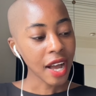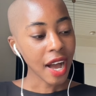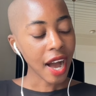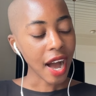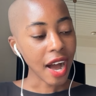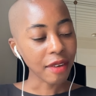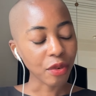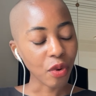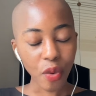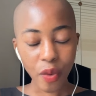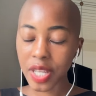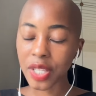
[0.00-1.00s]
I've
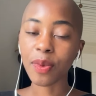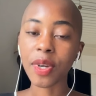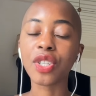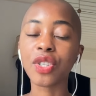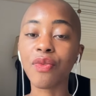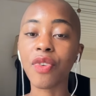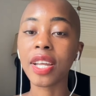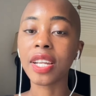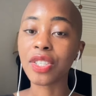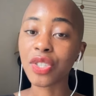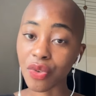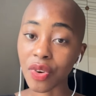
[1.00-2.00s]
always wanted to write a
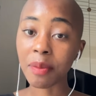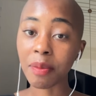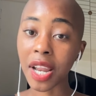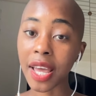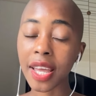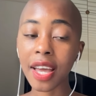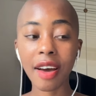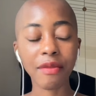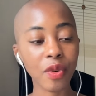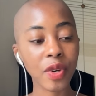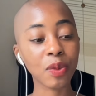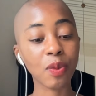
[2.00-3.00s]
screenplay. I've
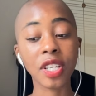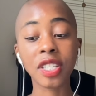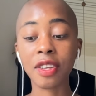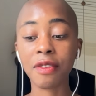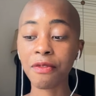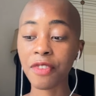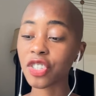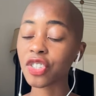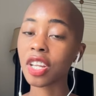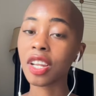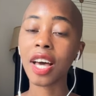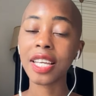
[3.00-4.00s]
always wanted to
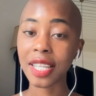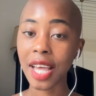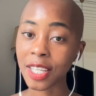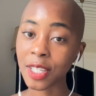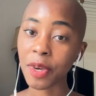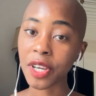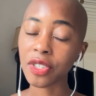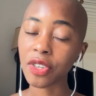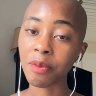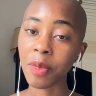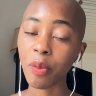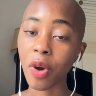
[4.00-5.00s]
fictionalize aspects of
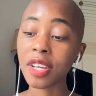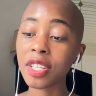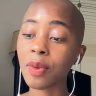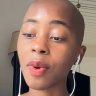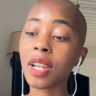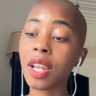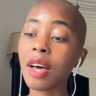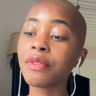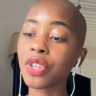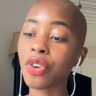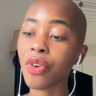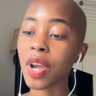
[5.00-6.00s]
my work. So I'd love
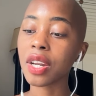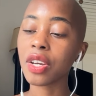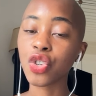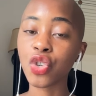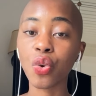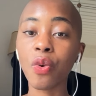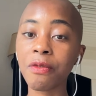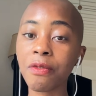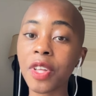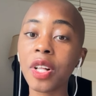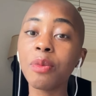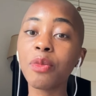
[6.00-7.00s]
to create a short
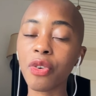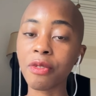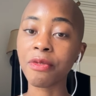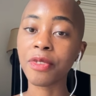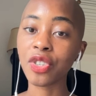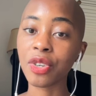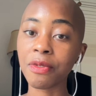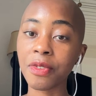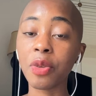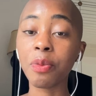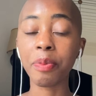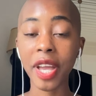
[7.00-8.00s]
film or a feature
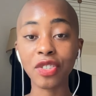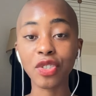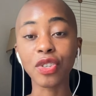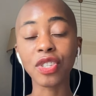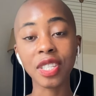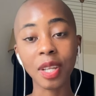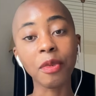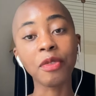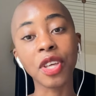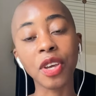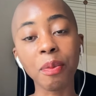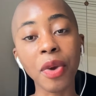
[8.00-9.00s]
film based on some of the
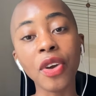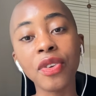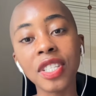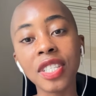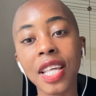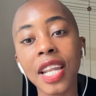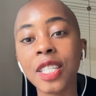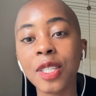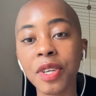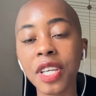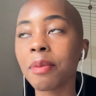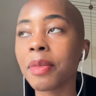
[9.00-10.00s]
components that I
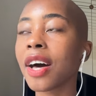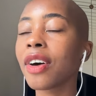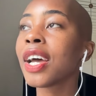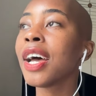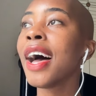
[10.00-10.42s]
speak about.